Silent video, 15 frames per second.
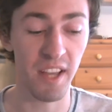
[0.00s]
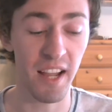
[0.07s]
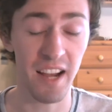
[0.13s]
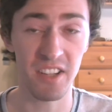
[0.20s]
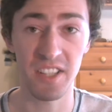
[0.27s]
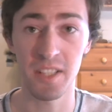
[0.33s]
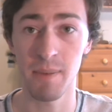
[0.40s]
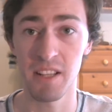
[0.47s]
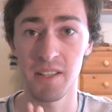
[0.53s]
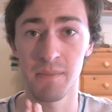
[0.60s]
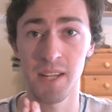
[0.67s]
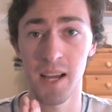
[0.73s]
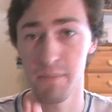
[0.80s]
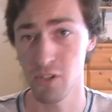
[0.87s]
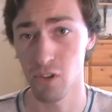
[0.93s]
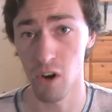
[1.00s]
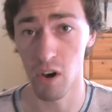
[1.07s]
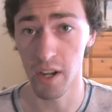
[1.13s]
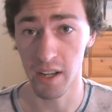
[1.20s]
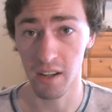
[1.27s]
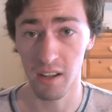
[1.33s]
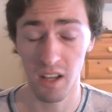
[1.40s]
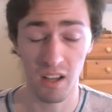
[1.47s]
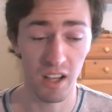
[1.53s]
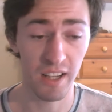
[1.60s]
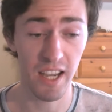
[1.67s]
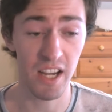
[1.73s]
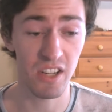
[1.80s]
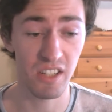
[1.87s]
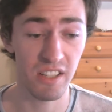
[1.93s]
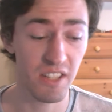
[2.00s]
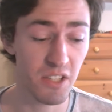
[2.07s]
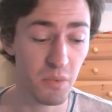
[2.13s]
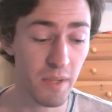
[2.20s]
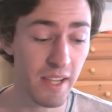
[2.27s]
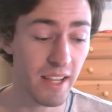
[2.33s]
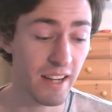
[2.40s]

I actually spent some time drawing occasionally this week,